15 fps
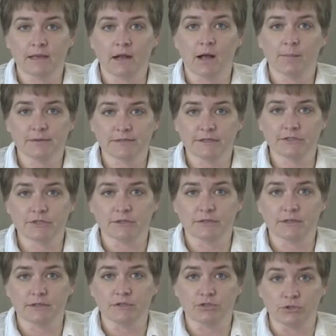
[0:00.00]
in opposition
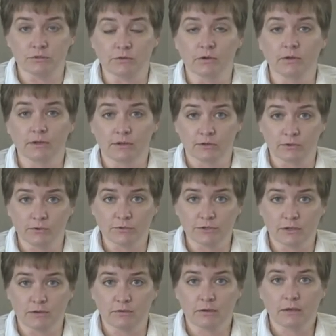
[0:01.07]
to the juvenile
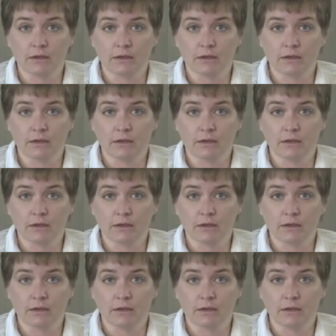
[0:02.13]
inclusion.